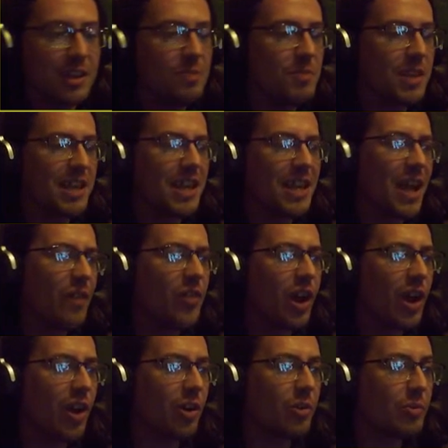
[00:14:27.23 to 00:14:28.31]
But you never
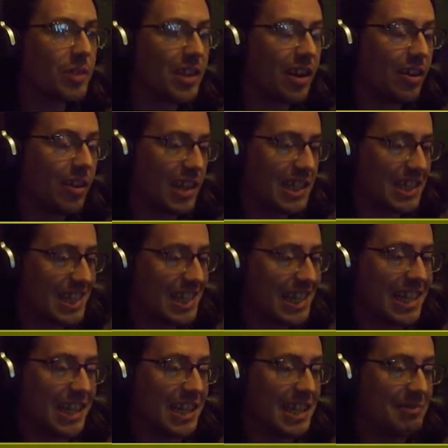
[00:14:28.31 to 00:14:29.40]
know, with the R N
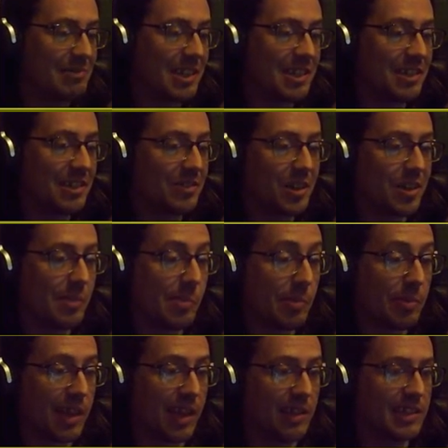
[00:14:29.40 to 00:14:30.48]
G, we could have come
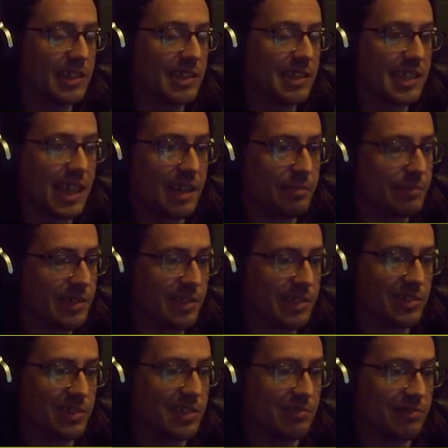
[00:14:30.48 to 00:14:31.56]
up against the same
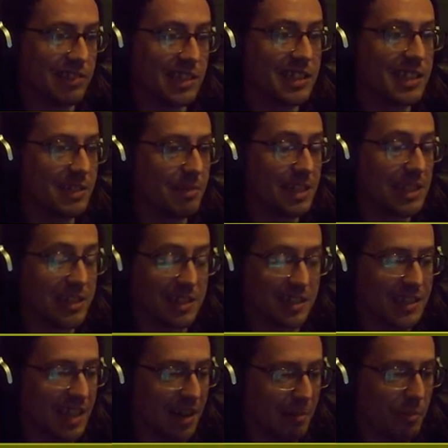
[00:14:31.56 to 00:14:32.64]
sort of situation
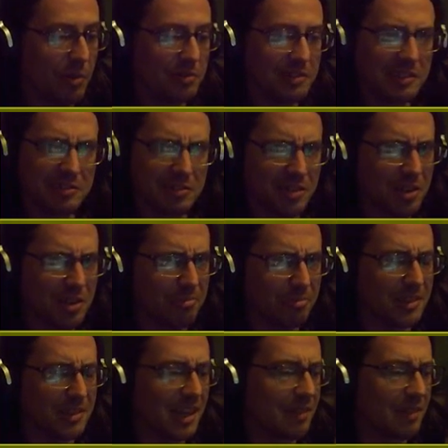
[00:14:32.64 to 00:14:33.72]
as that. What sort of
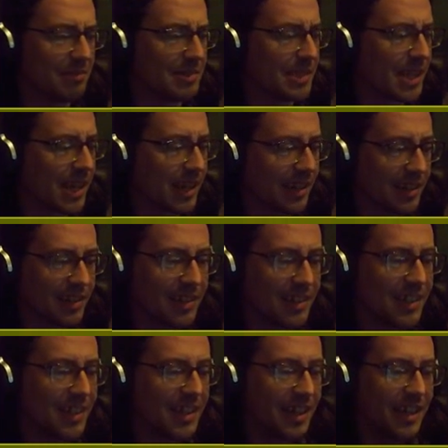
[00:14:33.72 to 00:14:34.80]
cooler deck was that?
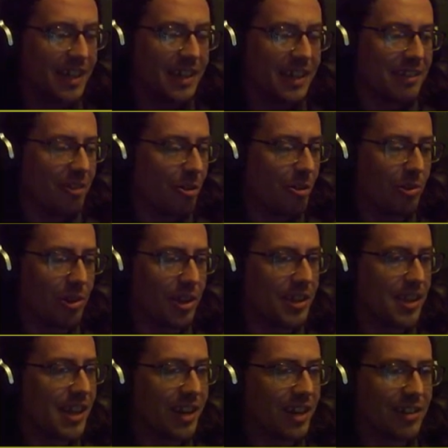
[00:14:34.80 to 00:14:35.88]
All
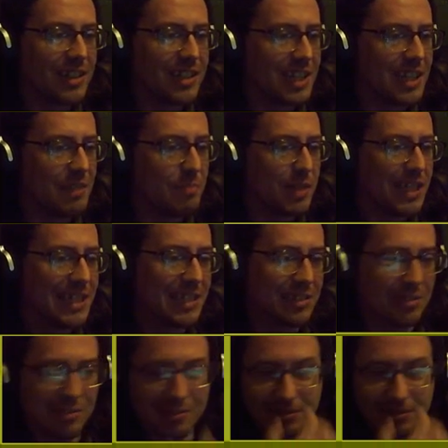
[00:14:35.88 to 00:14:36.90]
in the R N G beast draw.